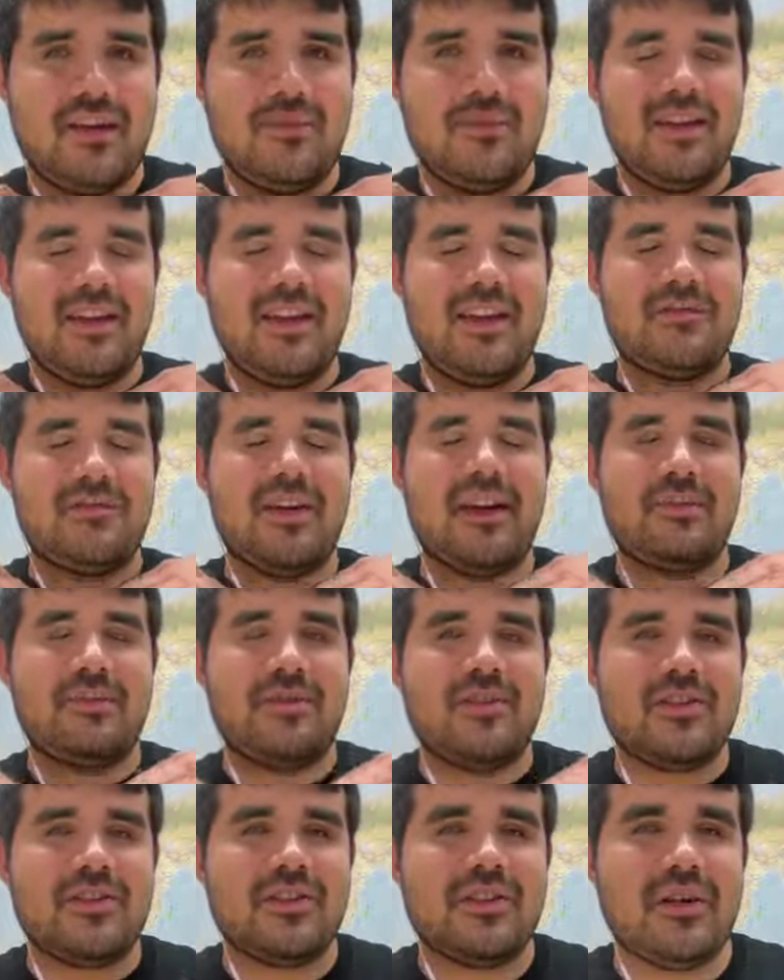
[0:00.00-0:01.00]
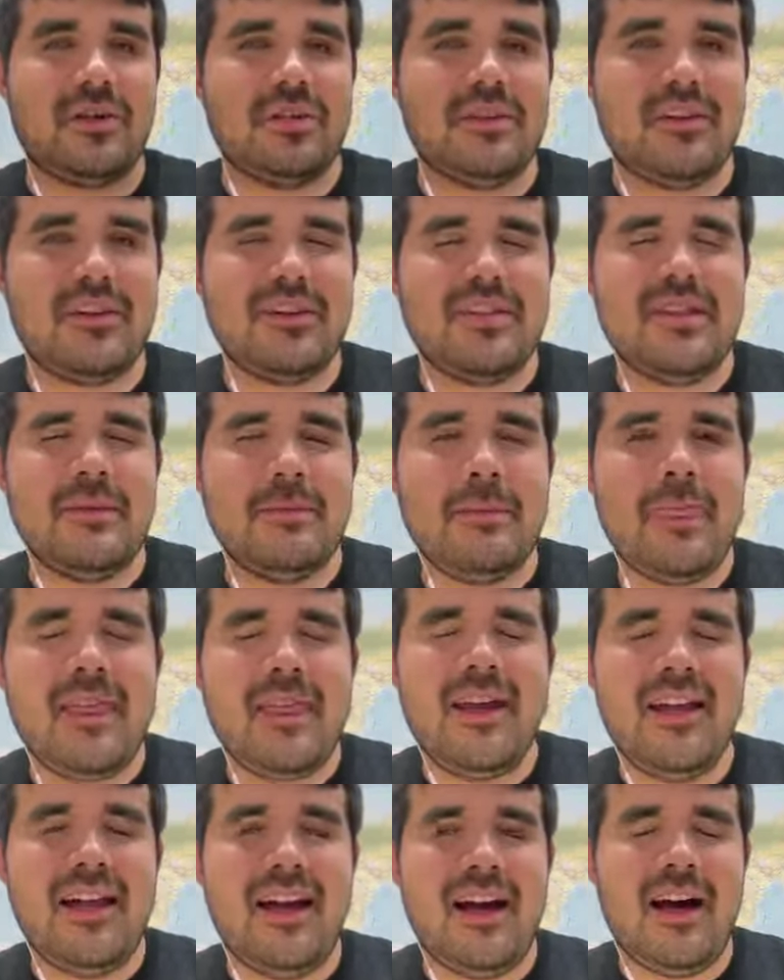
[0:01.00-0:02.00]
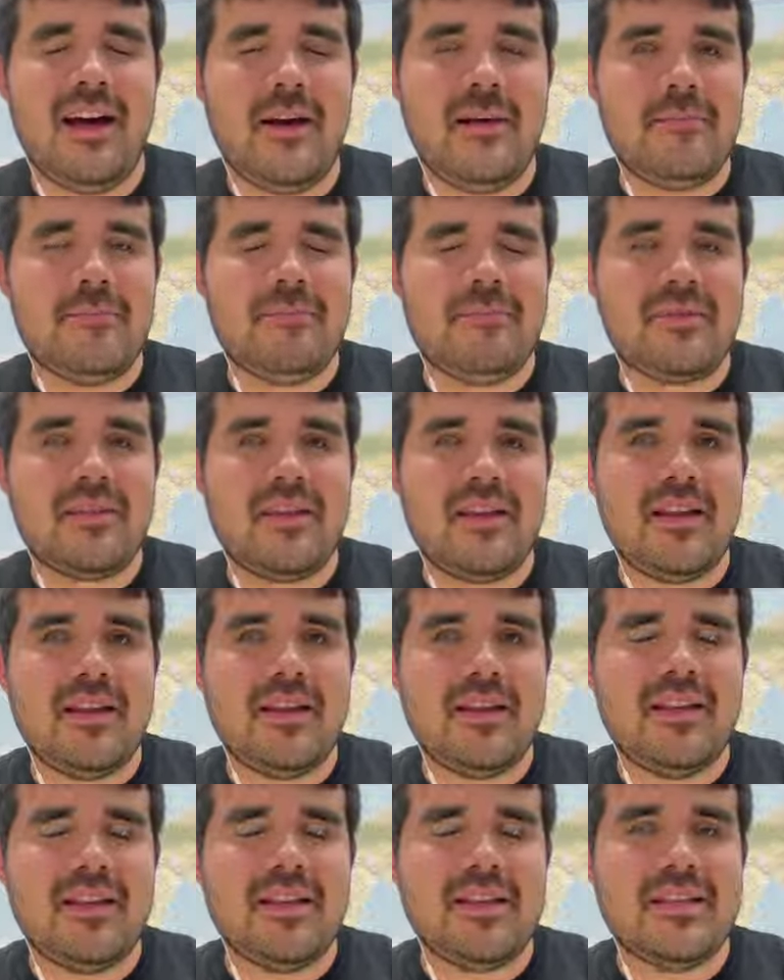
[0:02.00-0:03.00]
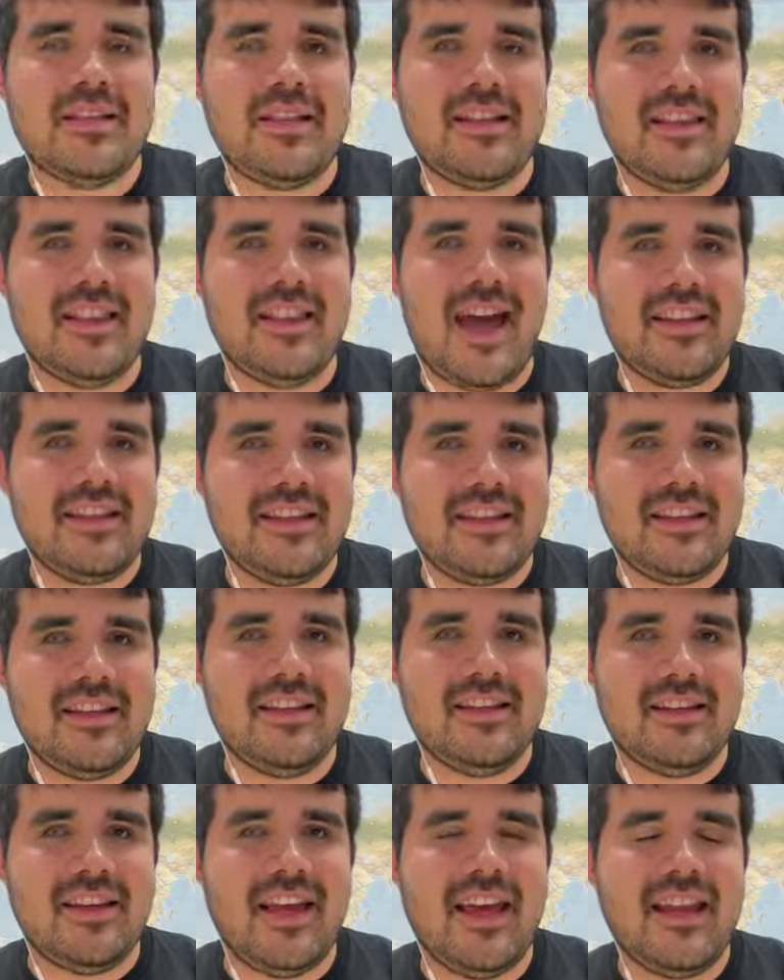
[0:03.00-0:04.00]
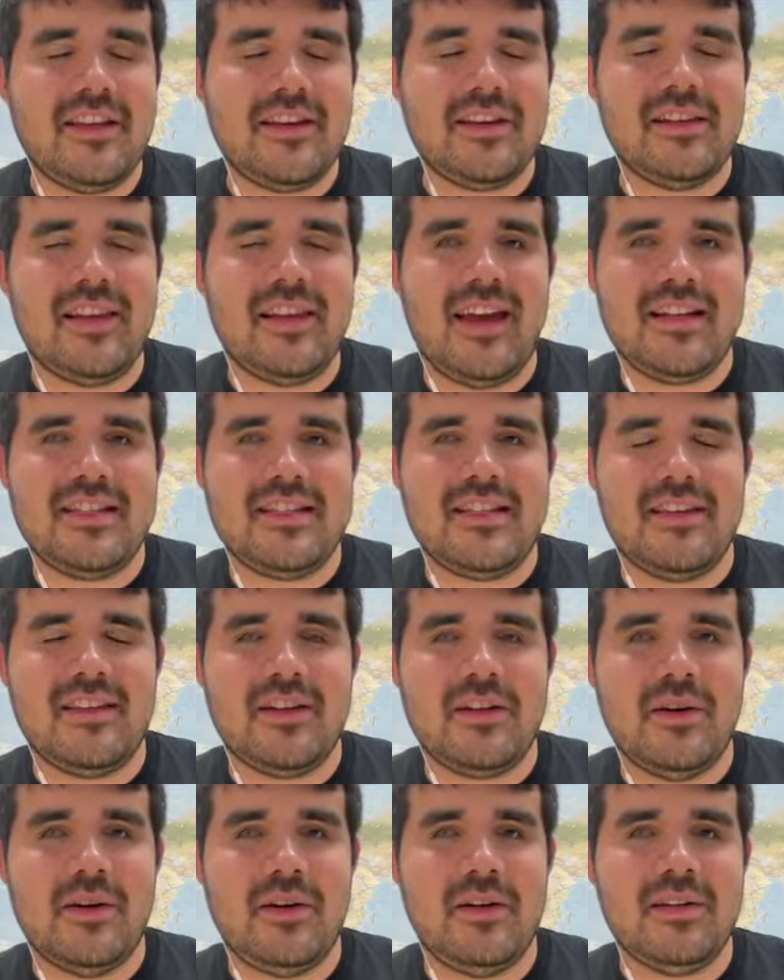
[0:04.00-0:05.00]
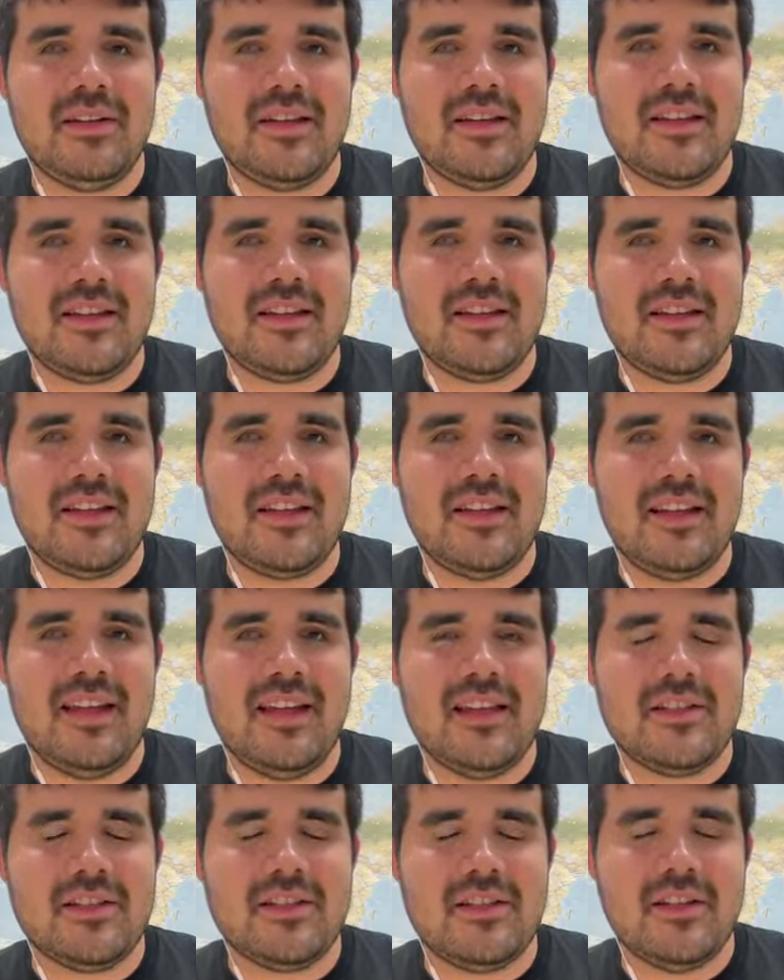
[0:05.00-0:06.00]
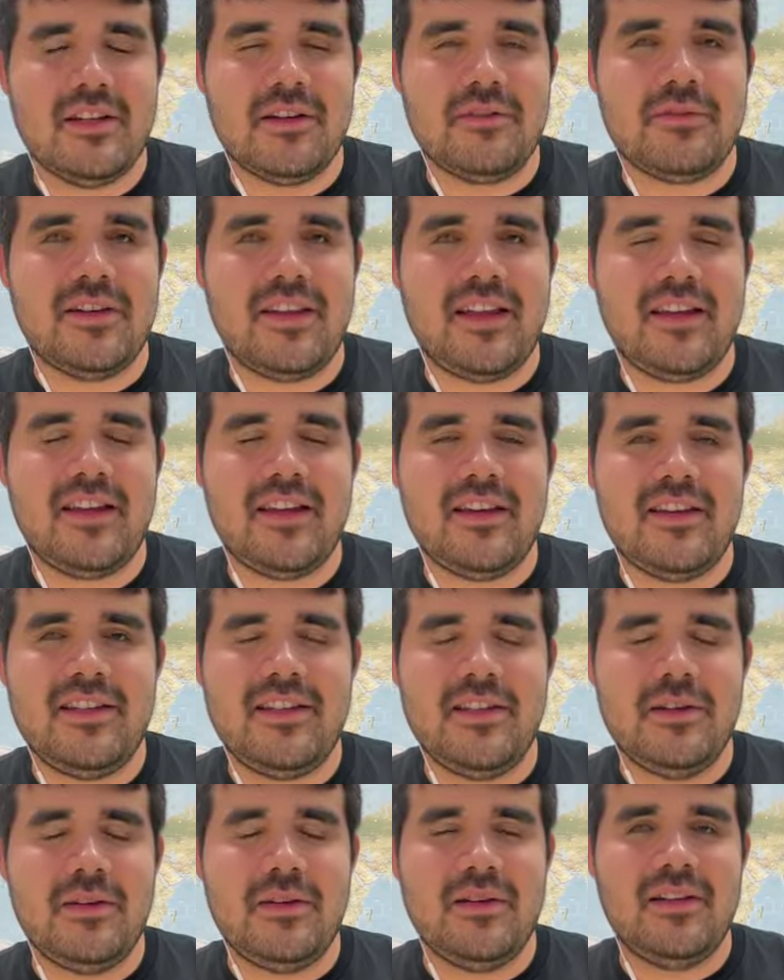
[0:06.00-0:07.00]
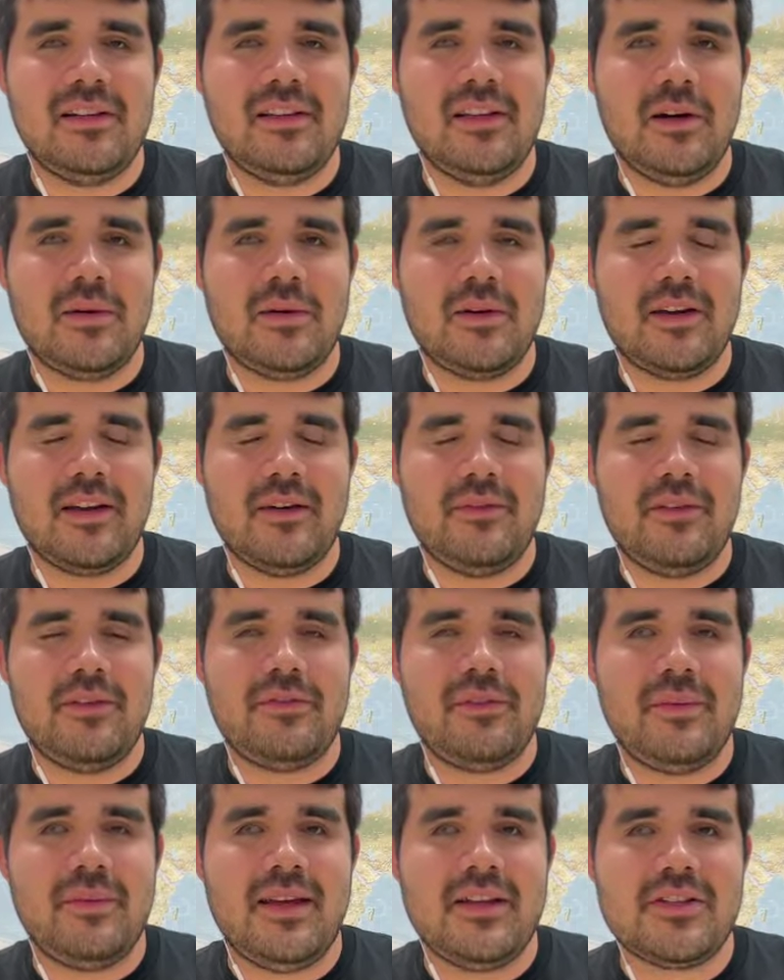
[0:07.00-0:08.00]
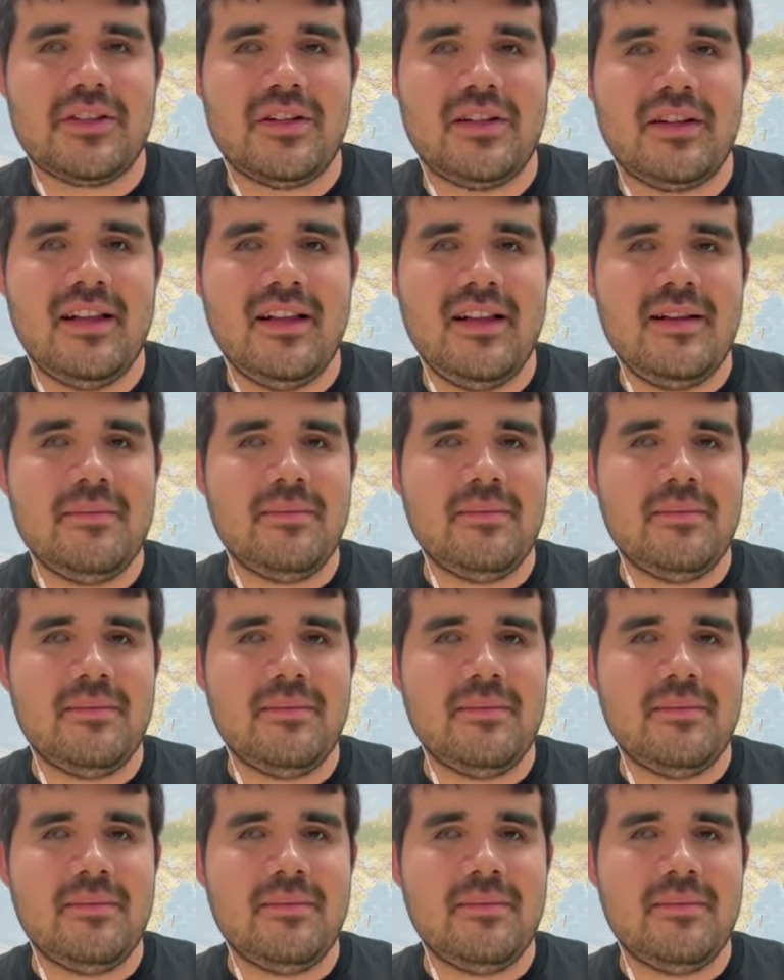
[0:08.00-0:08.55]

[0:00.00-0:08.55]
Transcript: You want to get right up to your shoulders. Because that getting your legs in the cold is good for like acute lowering of inflammation.